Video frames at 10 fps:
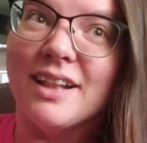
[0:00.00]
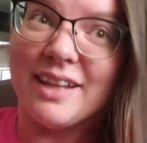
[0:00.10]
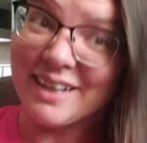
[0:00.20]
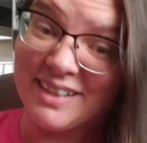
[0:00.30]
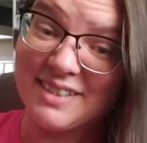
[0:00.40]

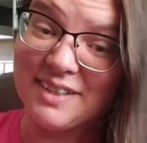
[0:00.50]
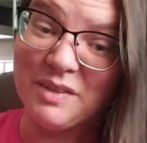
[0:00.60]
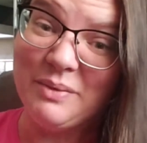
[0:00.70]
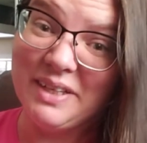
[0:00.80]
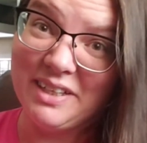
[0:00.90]
like I said in
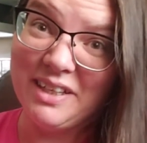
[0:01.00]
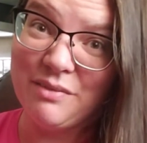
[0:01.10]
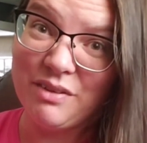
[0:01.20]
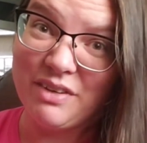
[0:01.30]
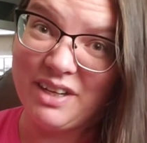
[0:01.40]
the beginning
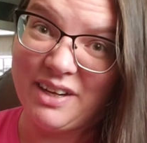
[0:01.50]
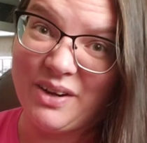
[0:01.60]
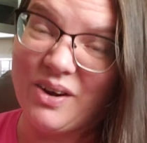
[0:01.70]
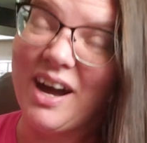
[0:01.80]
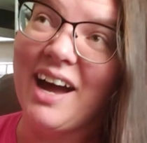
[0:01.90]
of the
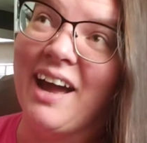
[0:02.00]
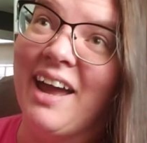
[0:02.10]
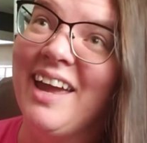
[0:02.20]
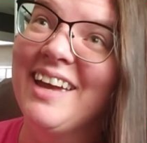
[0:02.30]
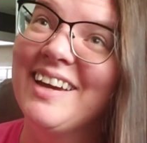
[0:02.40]
video,
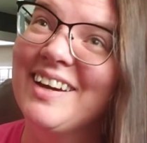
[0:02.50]
I